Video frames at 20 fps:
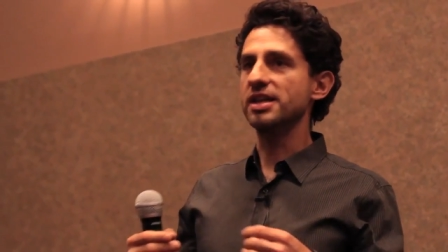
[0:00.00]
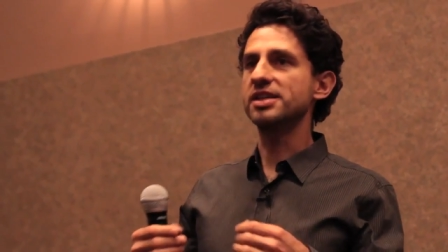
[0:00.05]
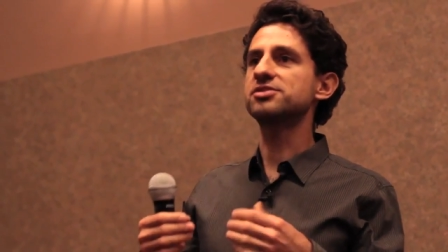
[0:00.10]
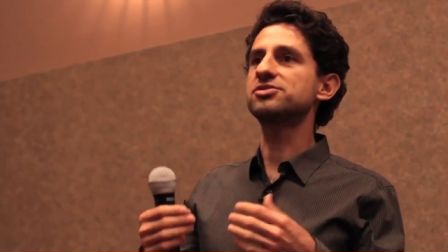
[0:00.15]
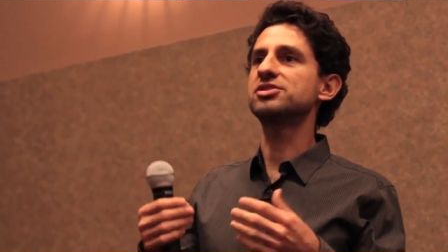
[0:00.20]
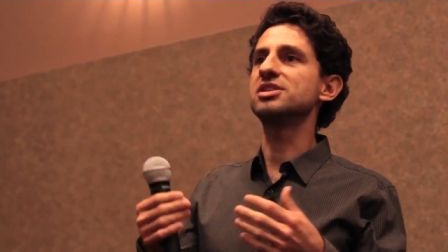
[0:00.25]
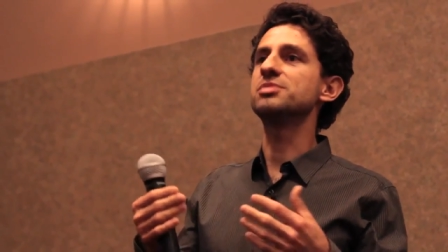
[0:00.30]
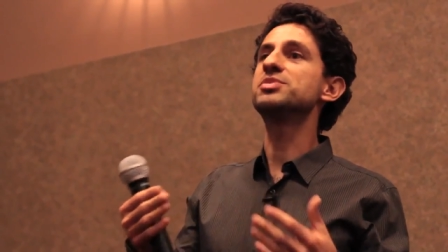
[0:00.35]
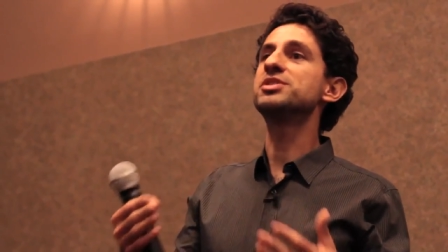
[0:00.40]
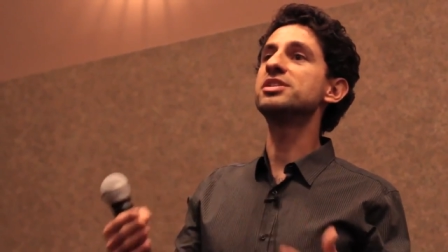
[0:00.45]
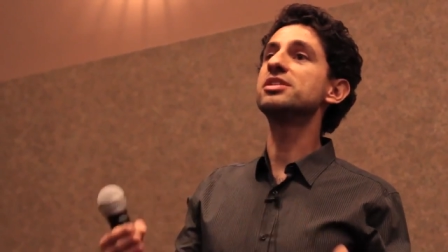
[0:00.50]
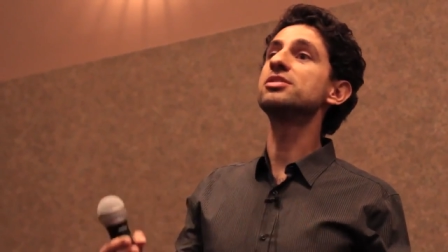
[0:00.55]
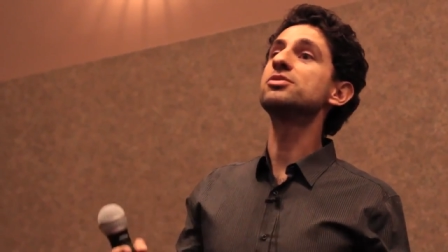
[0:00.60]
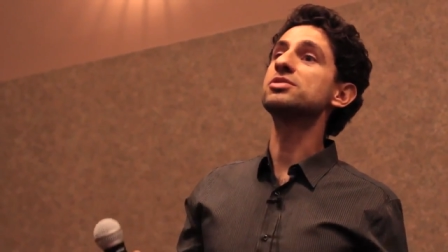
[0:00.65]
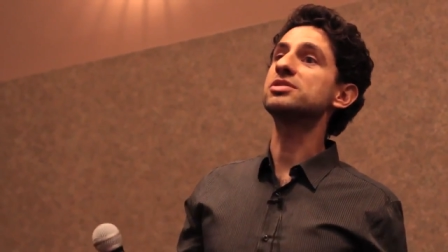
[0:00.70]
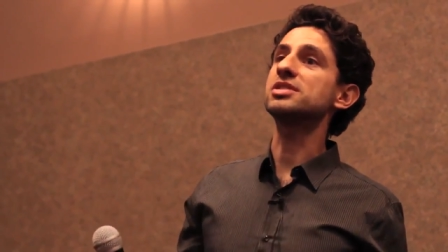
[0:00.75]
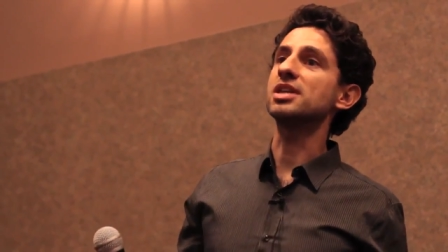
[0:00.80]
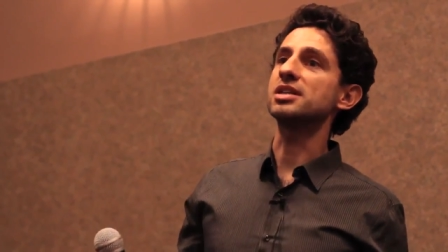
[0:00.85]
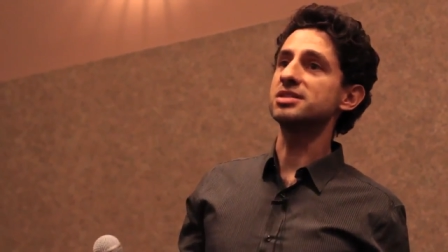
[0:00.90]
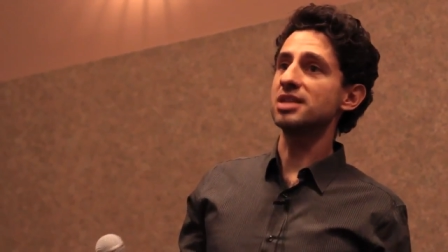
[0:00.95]
extreme
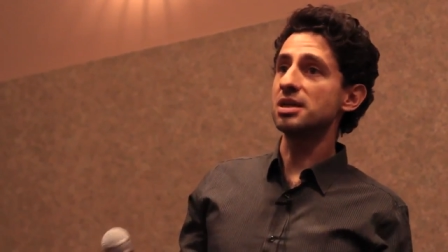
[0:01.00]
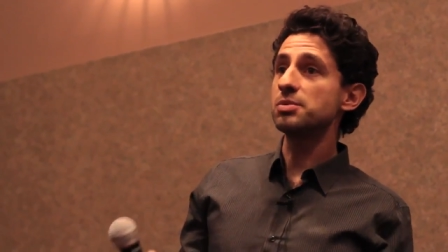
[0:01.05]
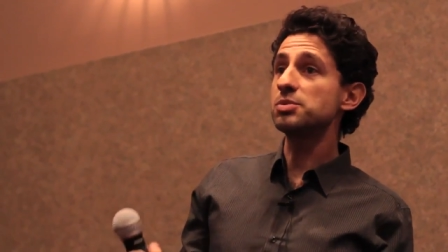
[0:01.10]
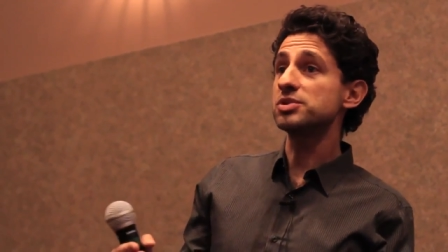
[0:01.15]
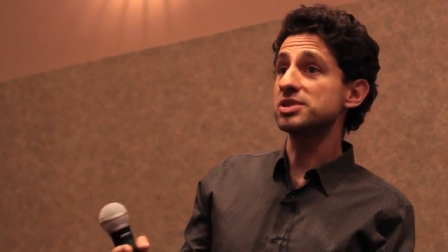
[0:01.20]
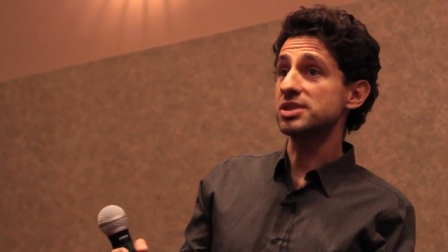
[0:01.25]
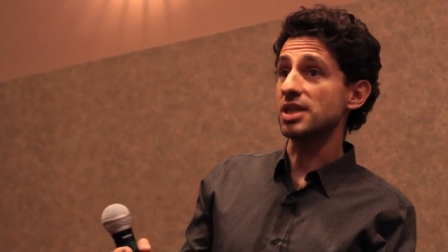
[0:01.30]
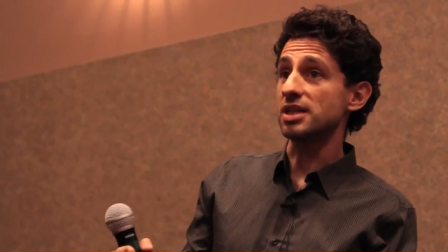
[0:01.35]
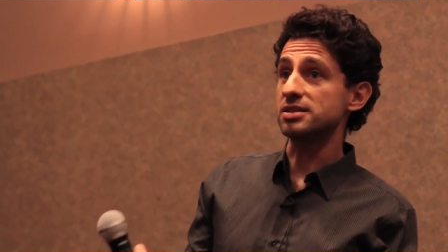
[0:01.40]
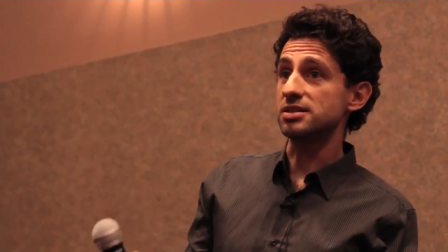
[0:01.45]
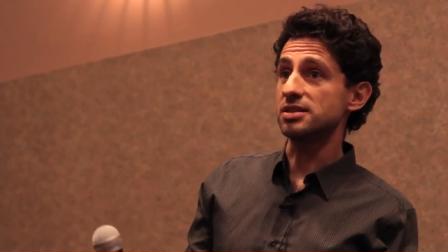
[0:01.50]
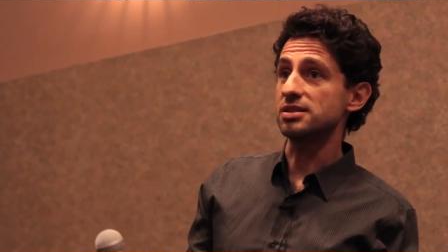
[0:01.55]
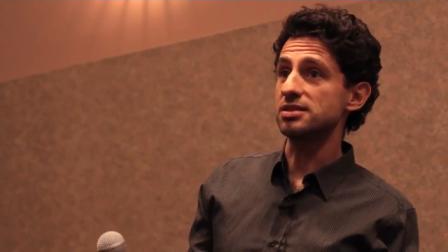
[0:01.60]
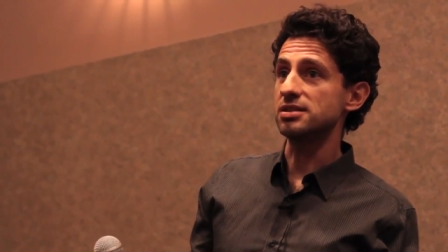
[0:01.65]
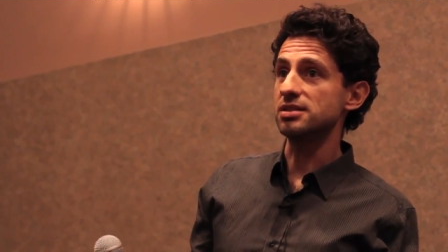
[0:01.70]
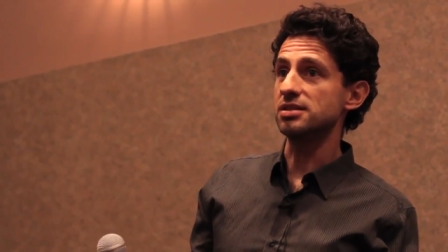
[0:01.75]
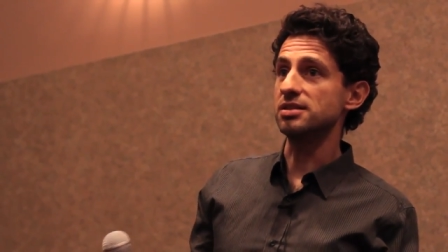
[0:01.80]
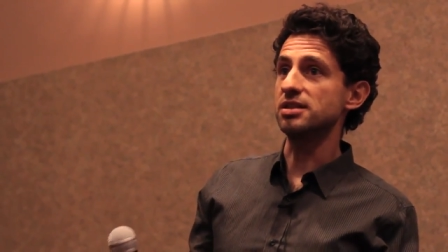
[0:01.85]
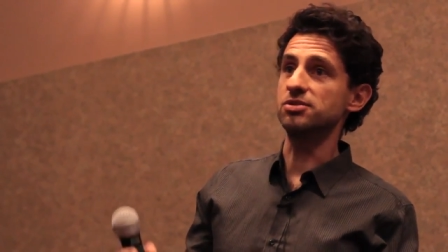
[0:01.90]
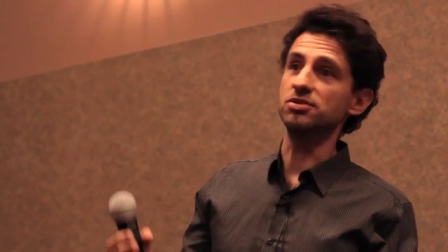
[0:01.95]

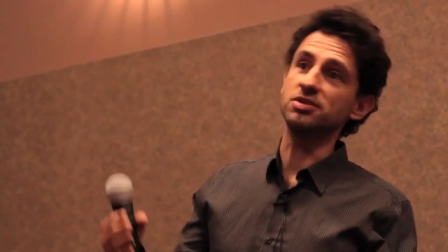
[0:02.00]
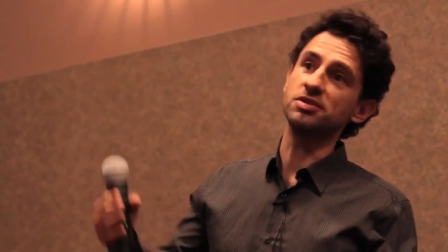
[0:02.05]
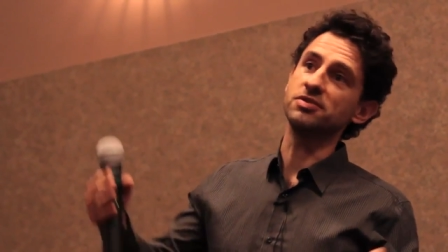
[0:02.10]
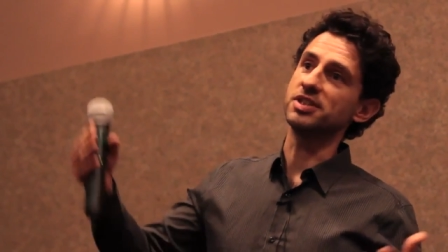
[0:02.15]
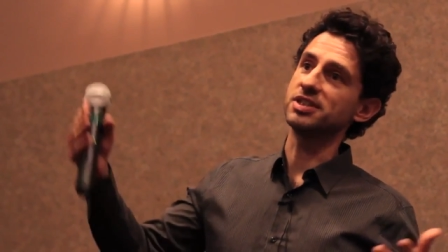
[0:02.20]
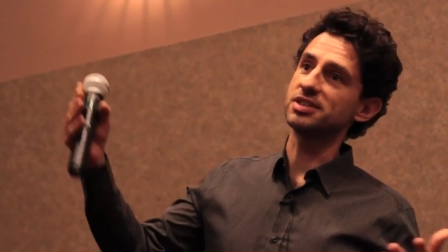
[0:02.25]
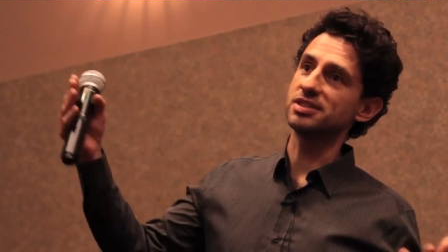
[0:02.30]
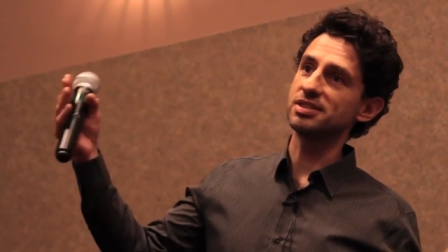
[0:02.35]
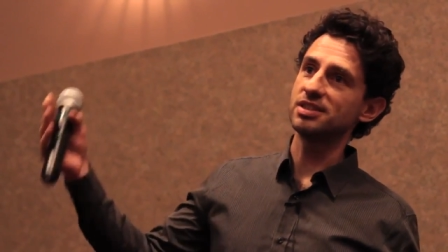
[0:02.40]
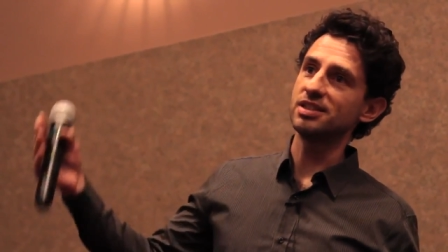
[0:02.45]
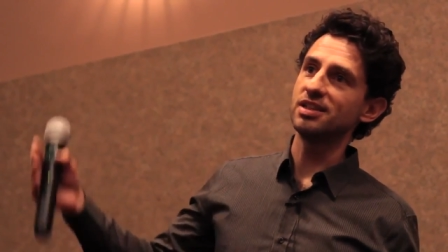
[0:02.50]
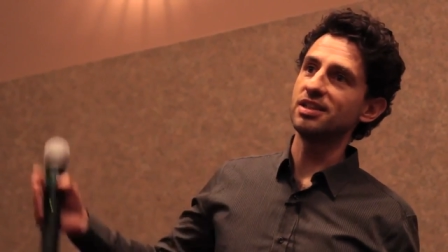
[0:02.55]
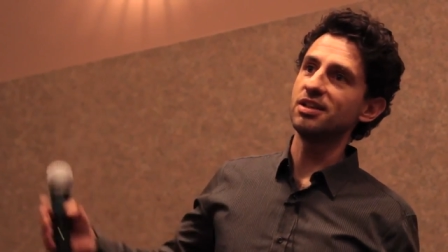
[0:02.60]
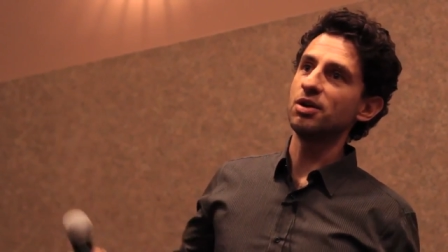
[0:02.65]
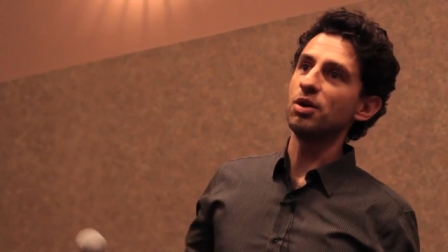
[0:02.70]
circumstances in the universe,